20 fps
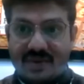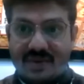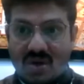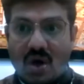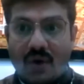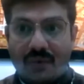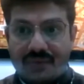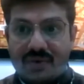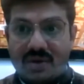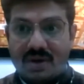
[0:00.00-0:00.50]

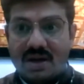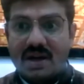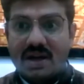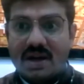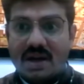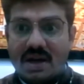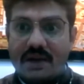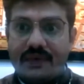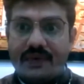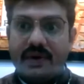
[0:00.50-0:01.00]
Of
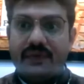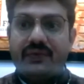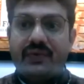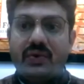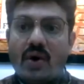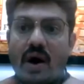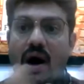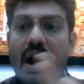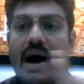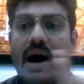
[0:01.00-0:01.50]
if, if
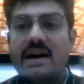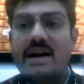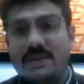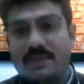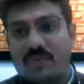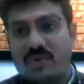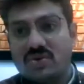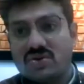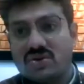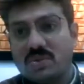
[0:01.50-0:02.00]
you are
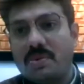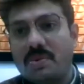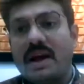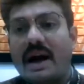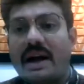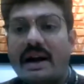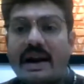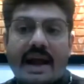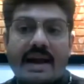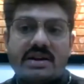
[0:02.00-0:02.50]
supposed to be
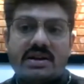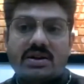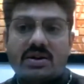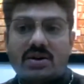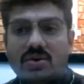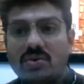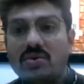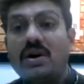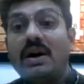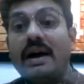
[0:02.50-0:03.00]
an agent
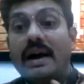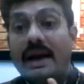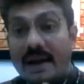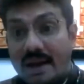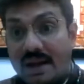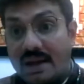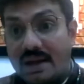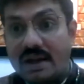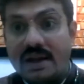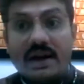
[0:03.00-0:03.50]
to
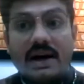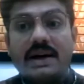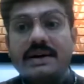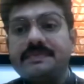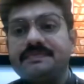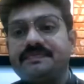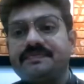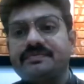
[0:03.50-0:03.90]
India,